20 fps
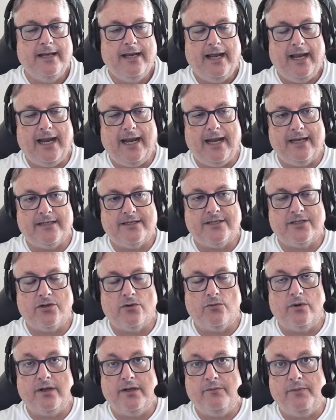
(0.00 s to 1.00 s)
And so
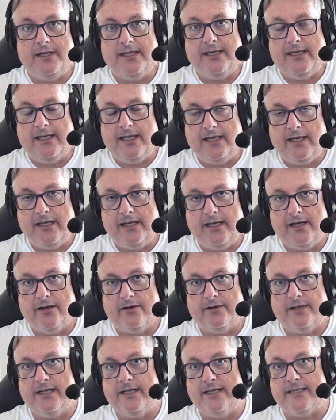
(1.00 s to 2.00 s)
what we need
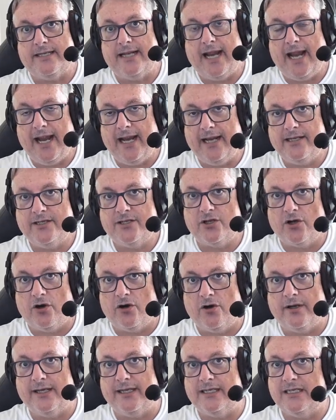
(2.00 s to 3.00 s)
here is
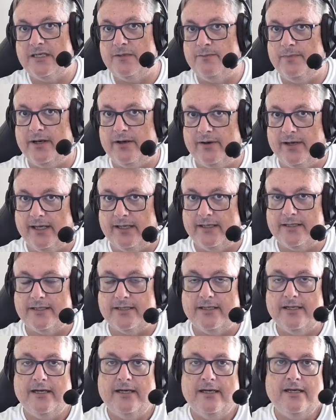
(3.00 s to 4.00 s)
hands-on
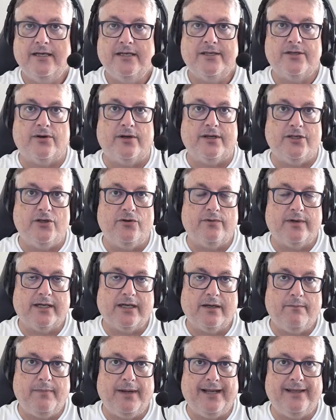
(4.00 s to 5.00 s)
experience. So I do
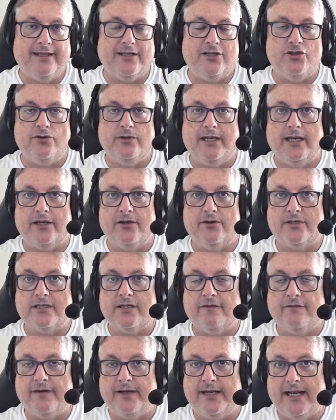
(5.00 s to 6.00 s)
recommend that you get
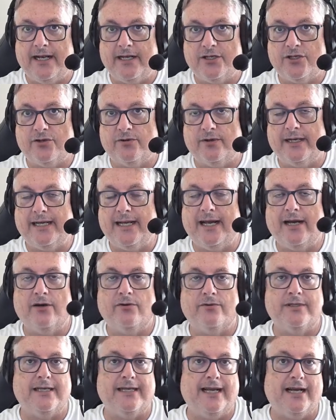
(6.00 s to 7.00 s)
yourself an Azure
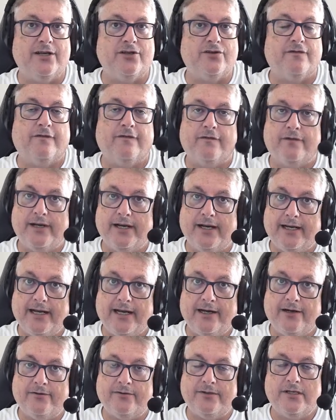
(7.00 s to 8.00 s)
account, an Azure free
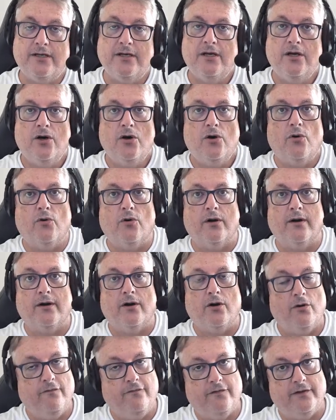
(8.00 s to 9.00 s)
account, or
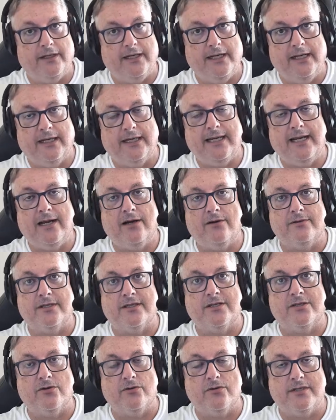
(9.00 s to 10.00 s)
hopefully an account
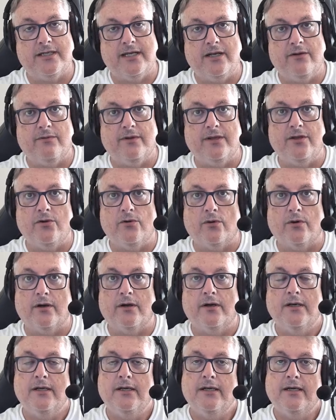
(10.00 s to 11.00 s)
associated with your
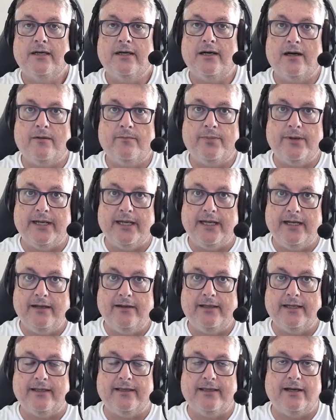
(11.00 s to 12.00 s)
company
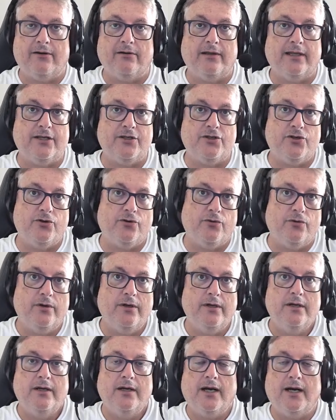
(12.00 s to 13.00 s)
that they'll let you
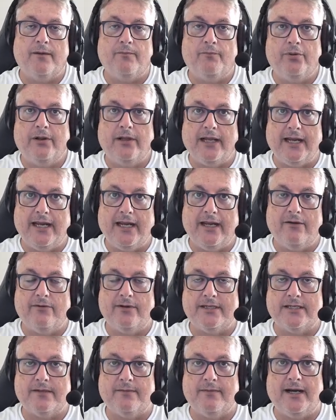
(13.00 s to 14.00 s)
uh, play
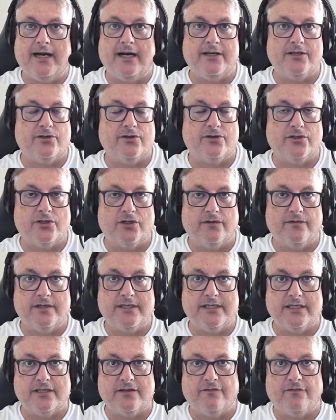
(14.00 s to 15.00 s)
with some Azure
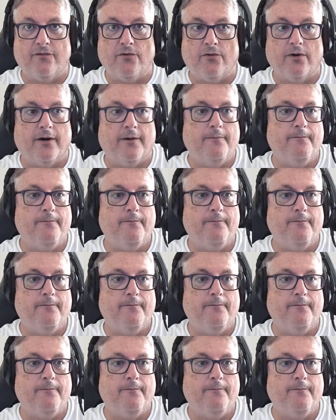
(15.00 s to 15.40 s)
services for.